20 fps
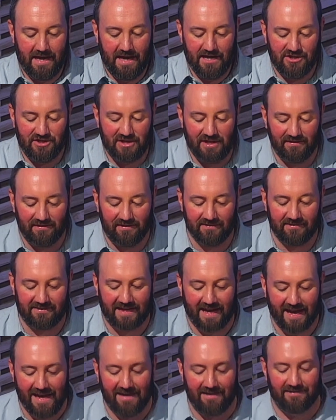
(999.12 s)
And Jesus
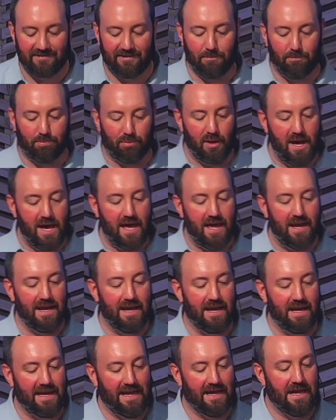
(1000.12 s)
takes the bread
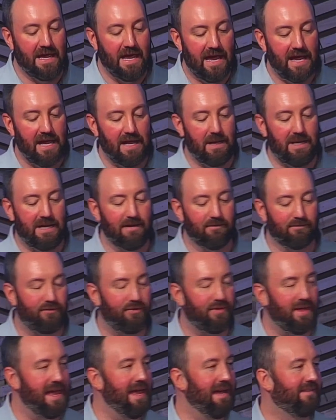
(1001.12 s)
and he
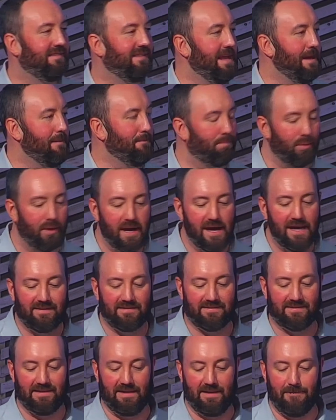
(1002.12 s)
gives thanks and he
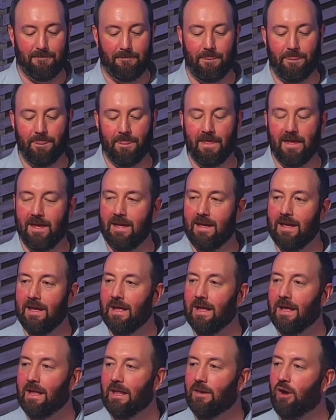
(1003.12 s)
breaks it.
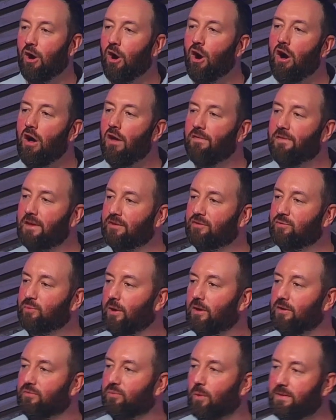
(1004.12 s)
Now, all this
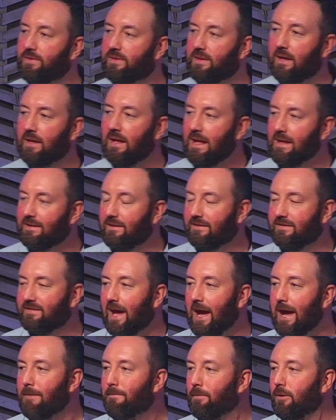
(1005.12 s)
was what the
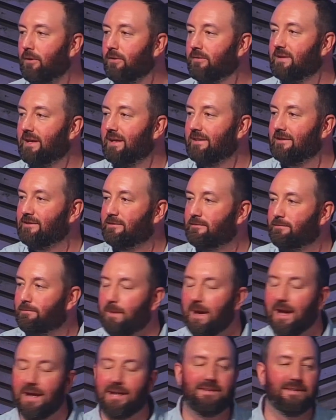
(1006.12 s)
disciples
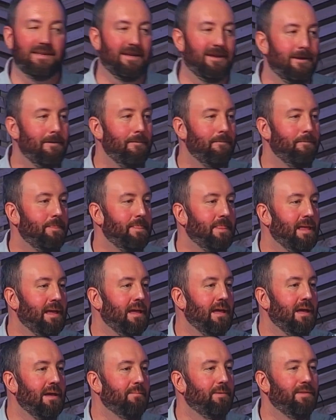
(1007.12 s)
expected.
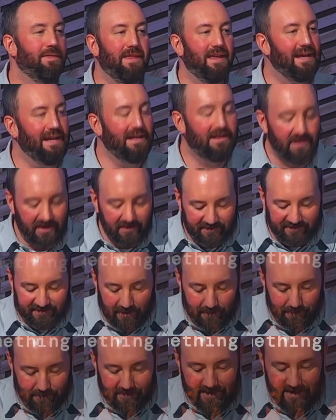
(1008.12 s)
But then he does
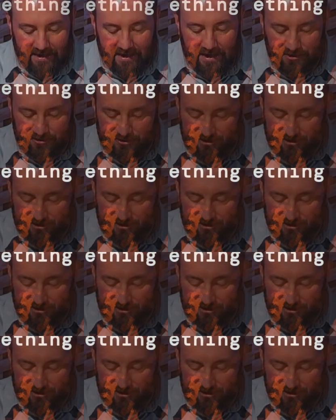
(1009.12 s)
something